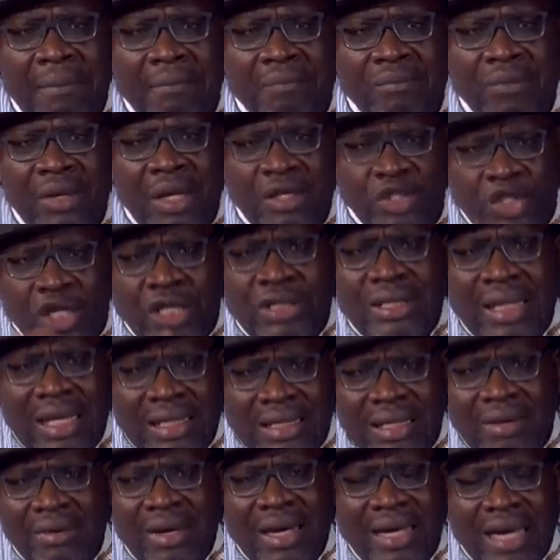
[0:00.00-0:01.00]
just as
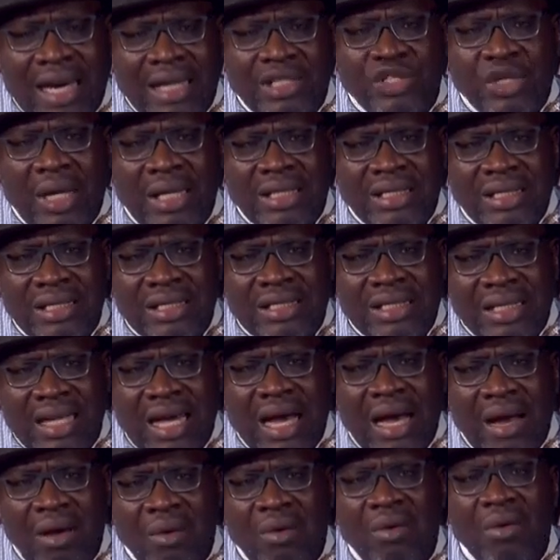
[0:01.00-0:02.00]
there were casualties
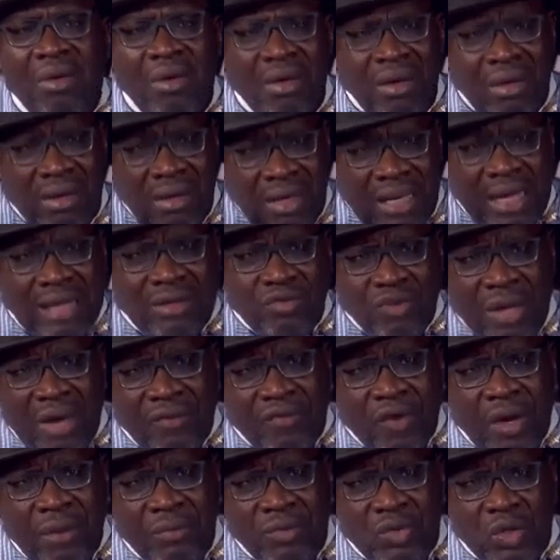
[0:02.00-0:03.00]
now that we have
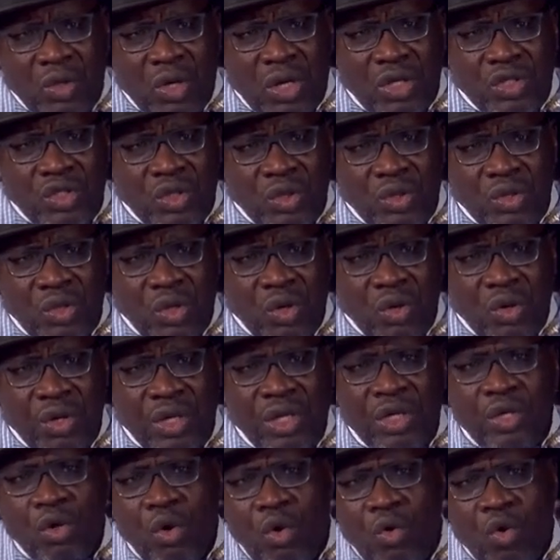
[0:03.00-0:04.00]
come to also know
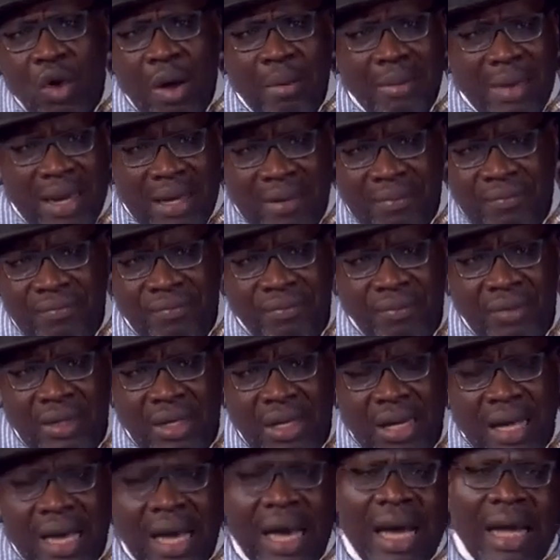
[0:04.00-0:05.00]
in Okuama.
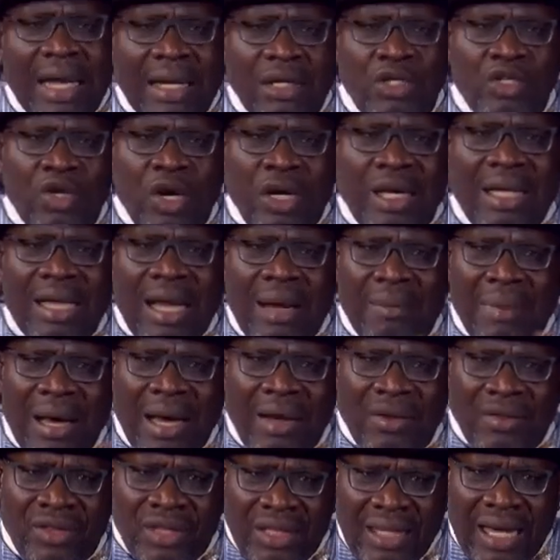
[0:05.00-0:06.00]
And talking
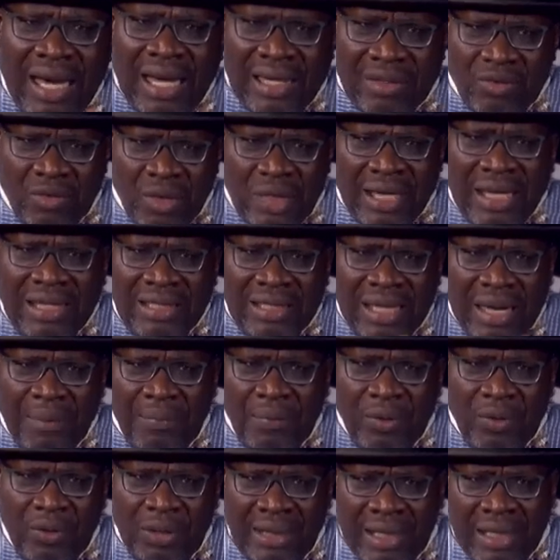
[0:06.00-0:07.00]
about that, what has
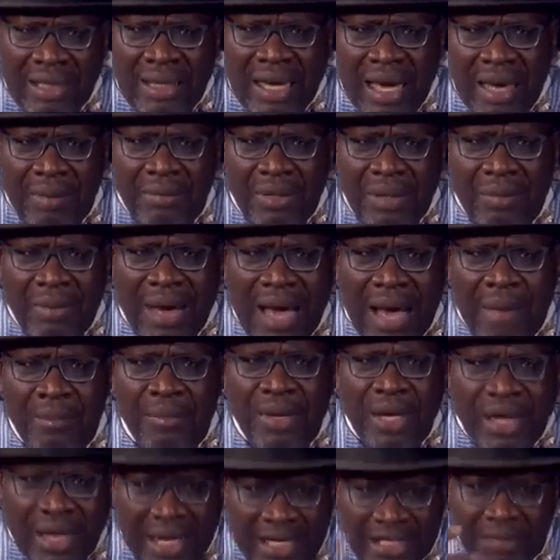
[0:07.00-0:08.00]
happened, the
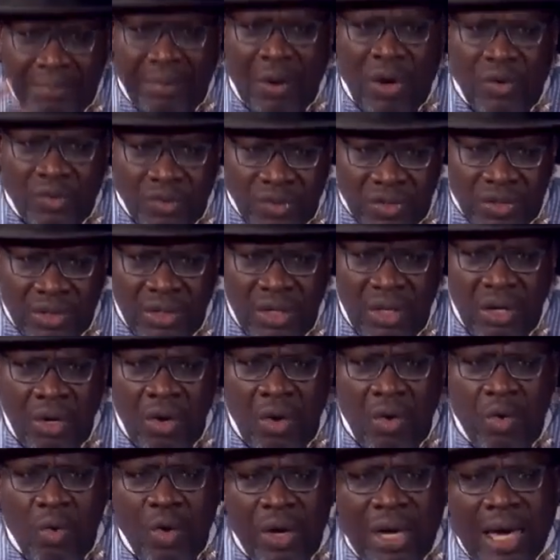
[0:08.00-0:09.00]
army response,
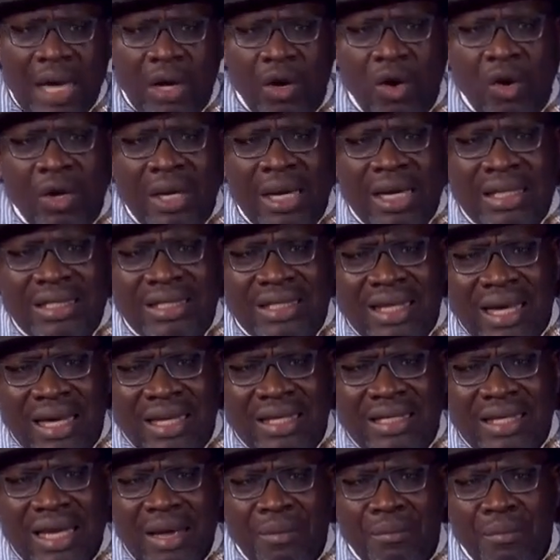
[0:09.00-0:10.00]
we can
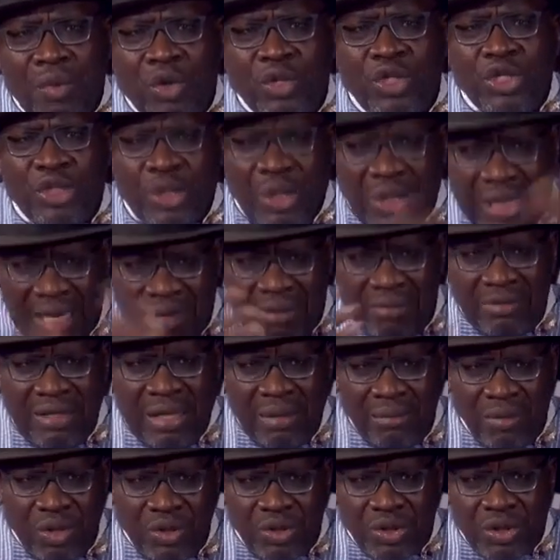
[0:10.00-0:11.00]
understand the
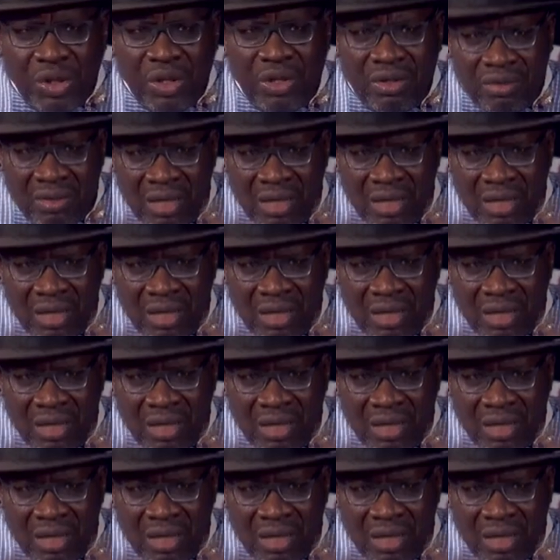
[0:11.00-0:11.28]
emotion